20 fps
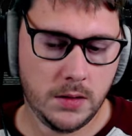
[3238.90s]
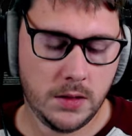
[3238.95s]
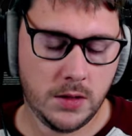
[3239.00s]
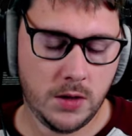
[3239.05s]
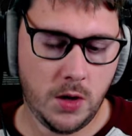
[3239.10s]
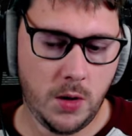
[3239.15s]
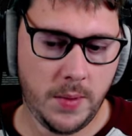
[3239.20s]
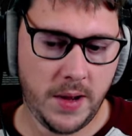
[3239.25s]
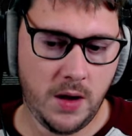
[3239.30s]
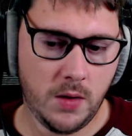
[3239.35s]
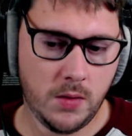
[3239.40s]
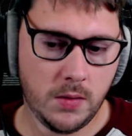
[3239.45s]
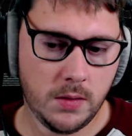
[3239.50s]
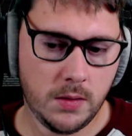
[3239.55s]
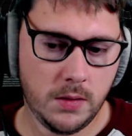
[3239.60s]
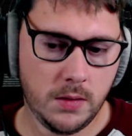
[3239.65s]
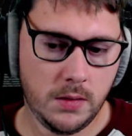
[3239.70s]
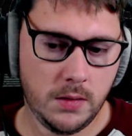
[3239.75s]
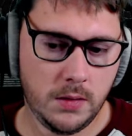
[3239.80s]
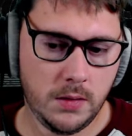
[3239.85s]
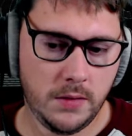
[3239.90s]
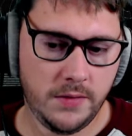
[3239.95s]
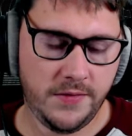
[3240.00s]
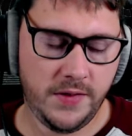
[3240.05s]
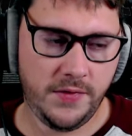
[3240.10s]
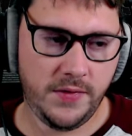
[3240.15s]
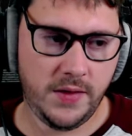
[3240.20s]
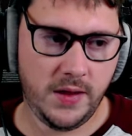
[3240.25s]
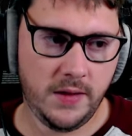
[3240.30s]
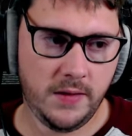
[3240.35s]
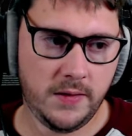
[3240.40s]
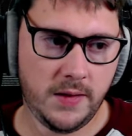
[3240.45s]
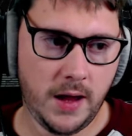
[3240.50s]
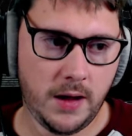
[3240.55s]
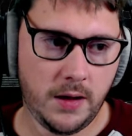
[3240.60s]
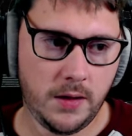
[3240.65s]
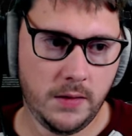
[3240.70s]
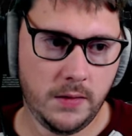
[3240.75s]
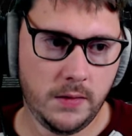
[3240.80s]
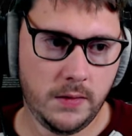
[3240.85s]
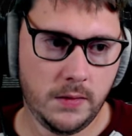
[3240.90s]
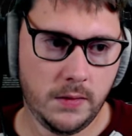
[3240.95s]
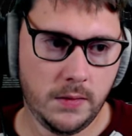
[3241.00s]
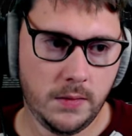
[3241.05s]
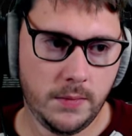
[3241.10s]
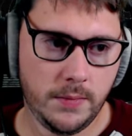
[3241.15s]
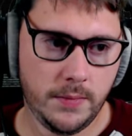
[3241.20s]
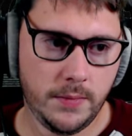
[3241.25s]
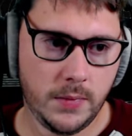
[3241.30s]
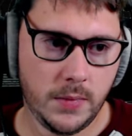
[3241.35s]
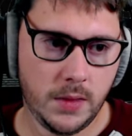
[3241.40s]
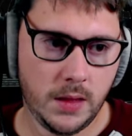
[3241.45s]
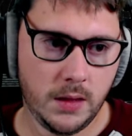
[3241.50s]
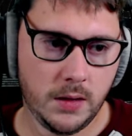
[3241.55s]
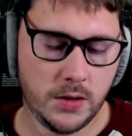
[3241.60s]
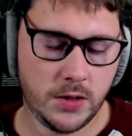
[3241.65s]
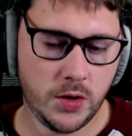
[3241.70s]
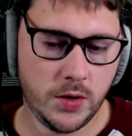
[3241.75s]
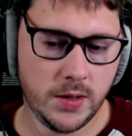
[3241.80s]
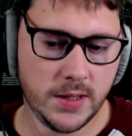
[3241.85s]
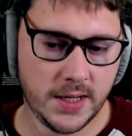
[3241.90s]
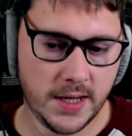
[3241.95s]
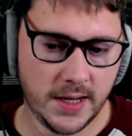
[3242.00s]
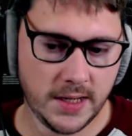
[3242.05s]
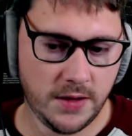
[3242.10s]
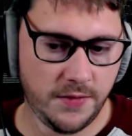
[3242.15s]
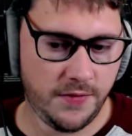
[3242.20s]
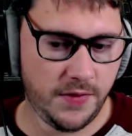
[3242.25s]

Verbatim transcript: Got about 15 seconds. As soon as it gets to